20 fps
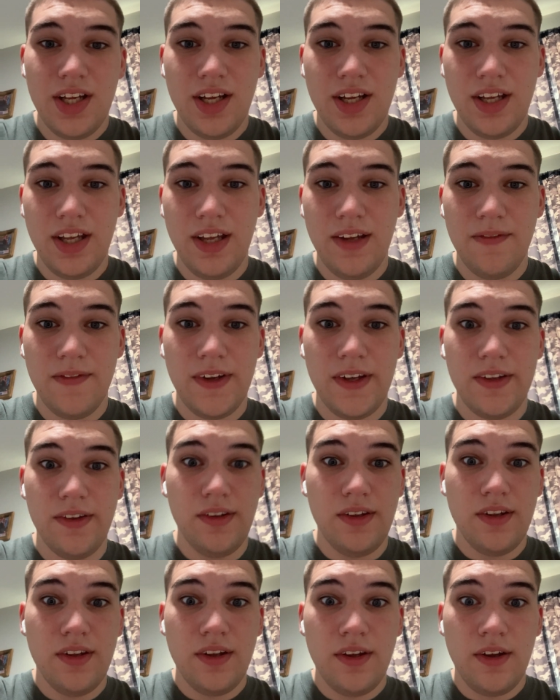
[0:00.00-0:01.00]

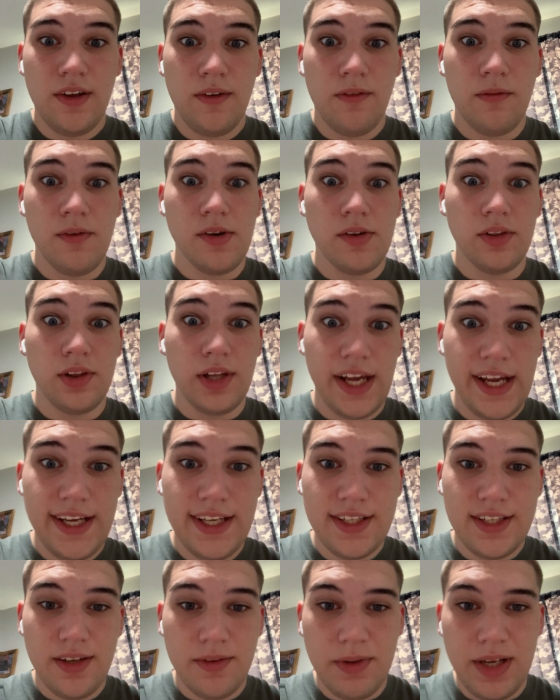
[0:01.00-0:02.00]
even
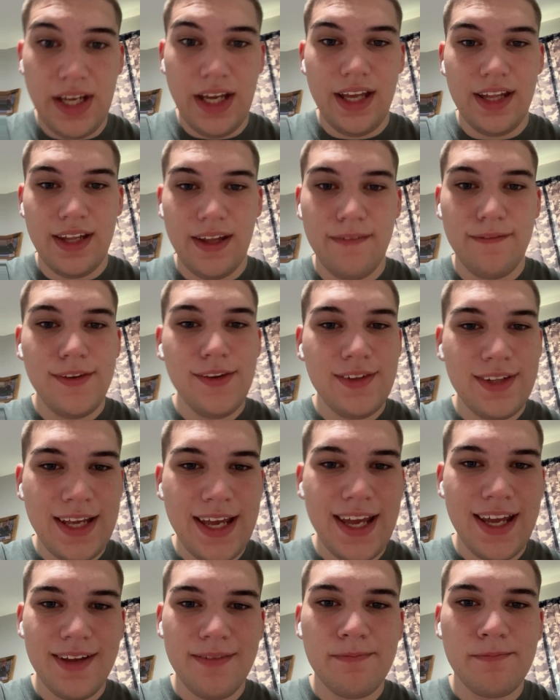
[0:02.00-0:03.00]
relate to me. And if you
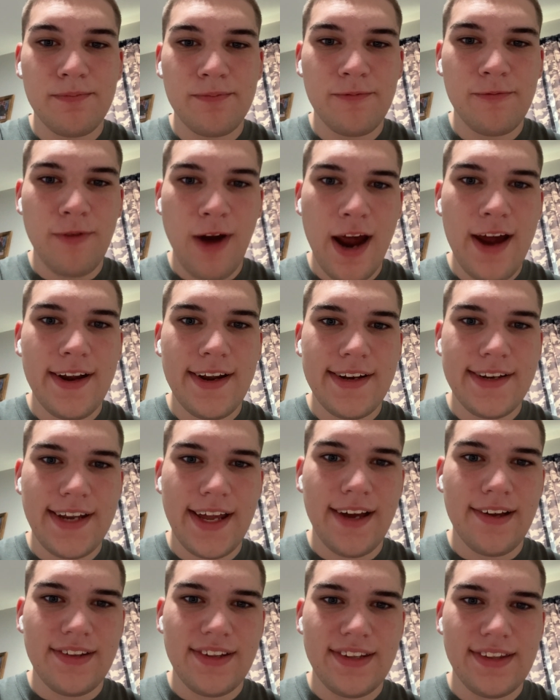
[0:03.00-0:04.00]
did, write it
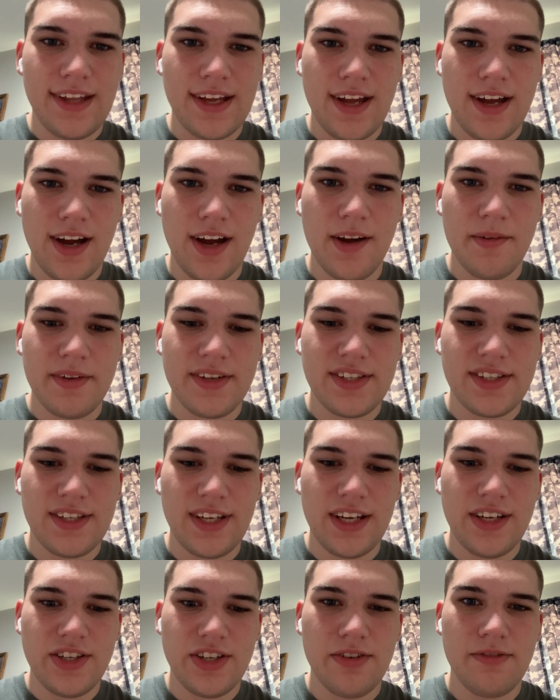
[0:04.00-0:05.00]
down in the comment
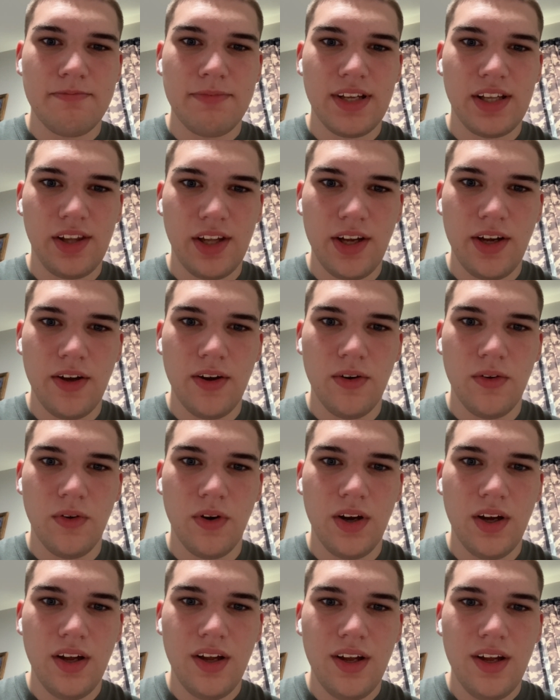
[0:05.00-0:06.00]
section below.